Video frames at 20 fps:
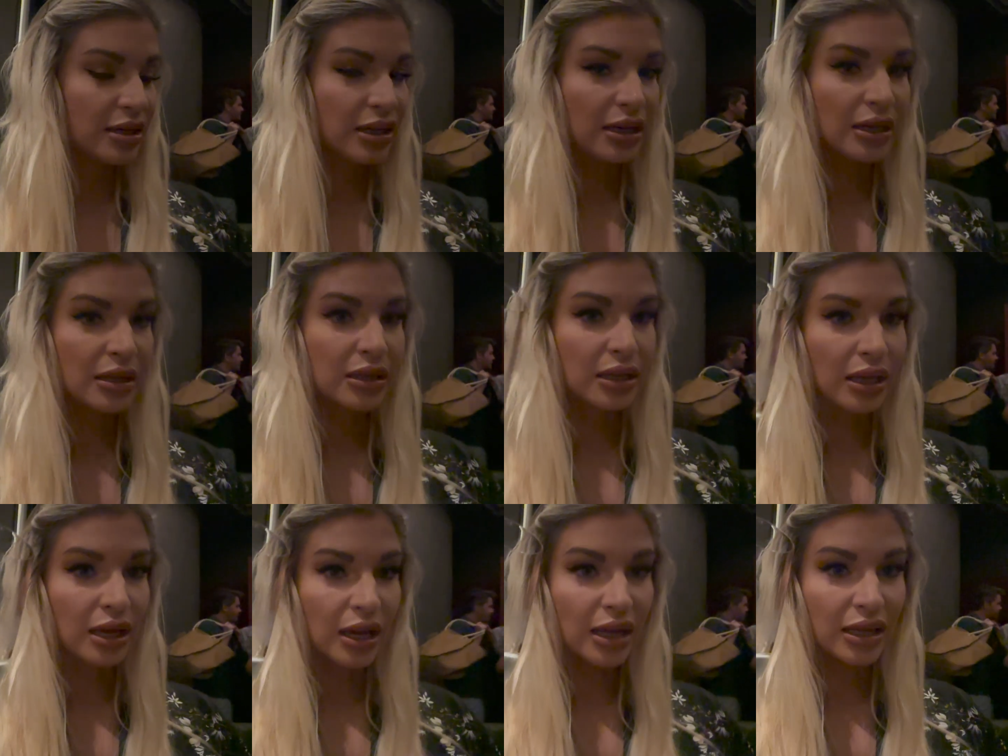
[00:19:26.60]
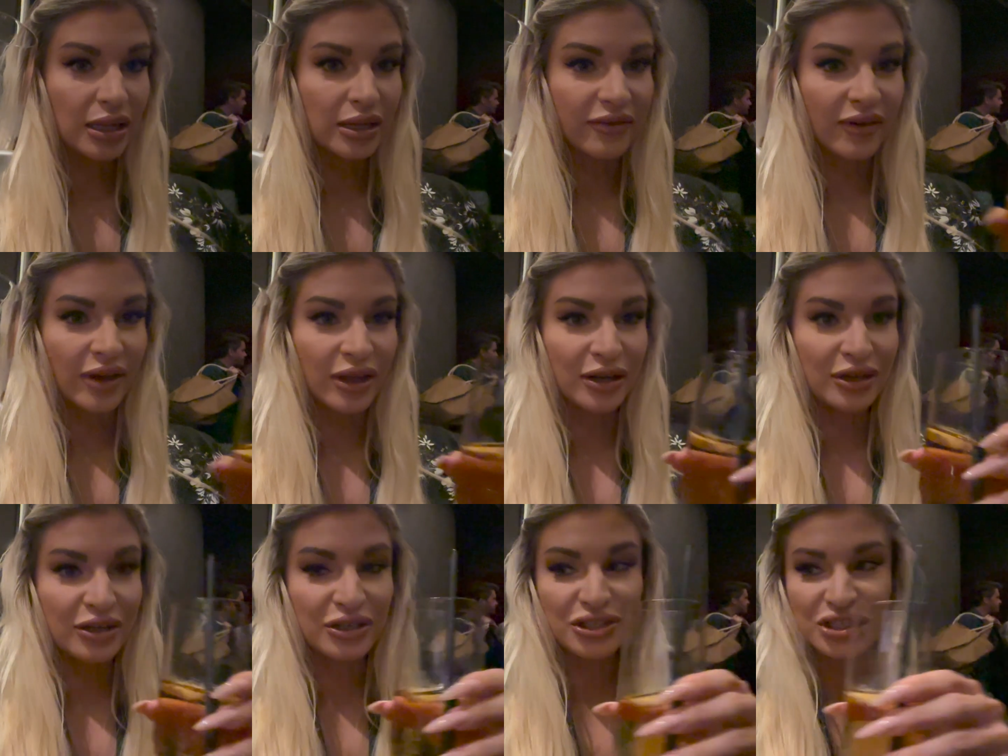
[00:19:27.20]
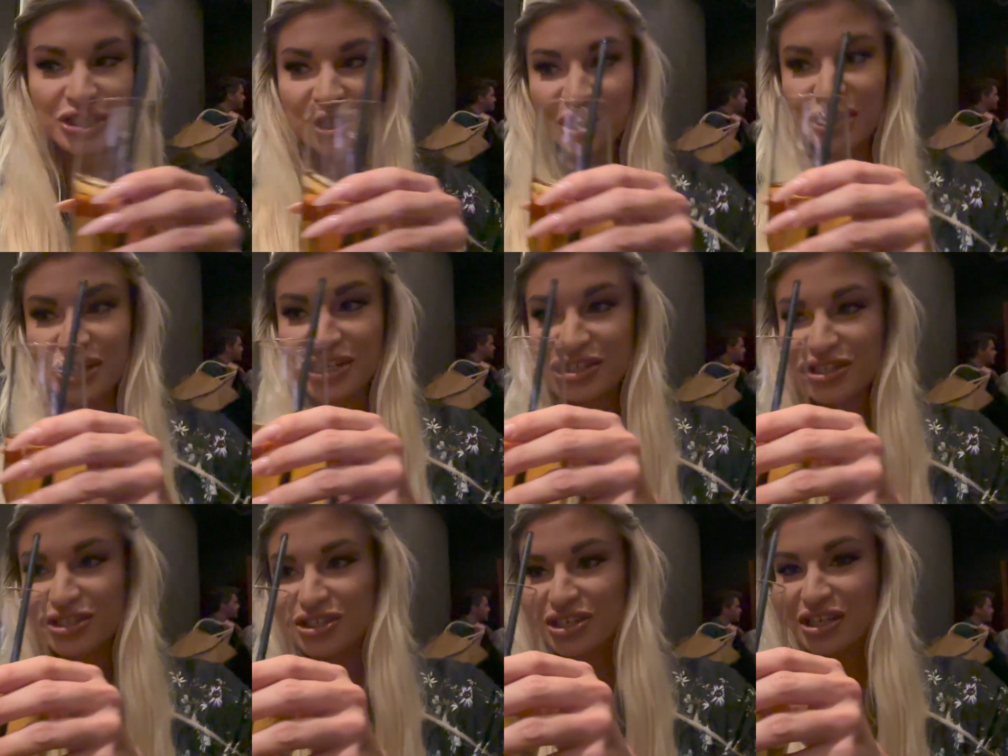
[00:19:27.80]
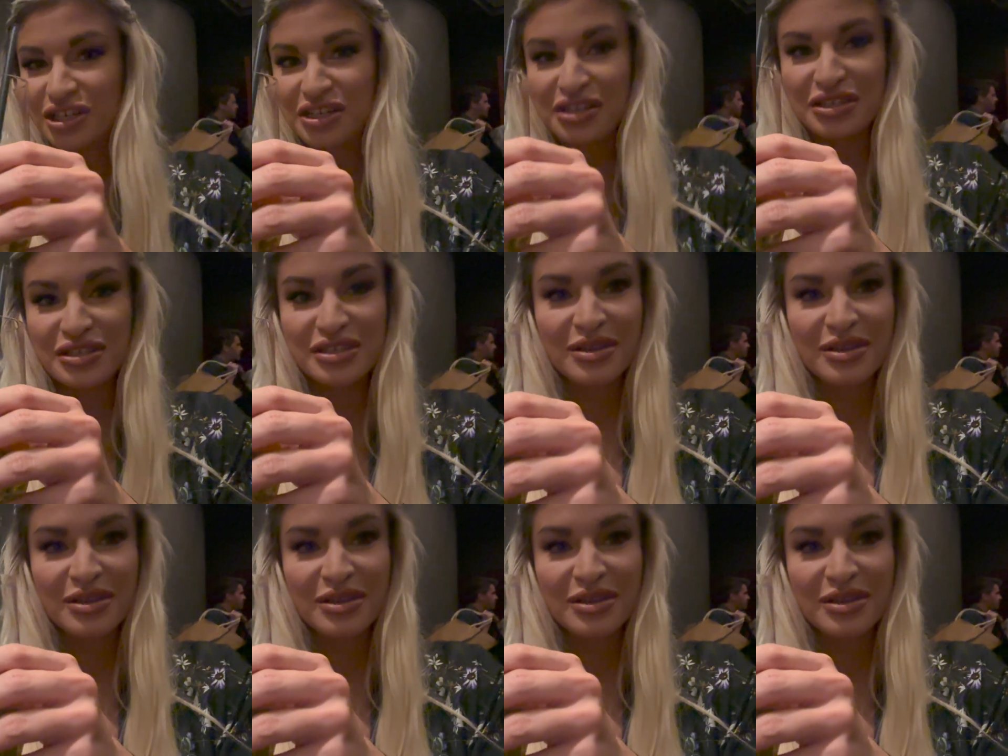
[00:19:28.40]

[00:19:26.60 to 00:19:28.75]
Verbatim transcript: in the elevator. Cheers, cheers.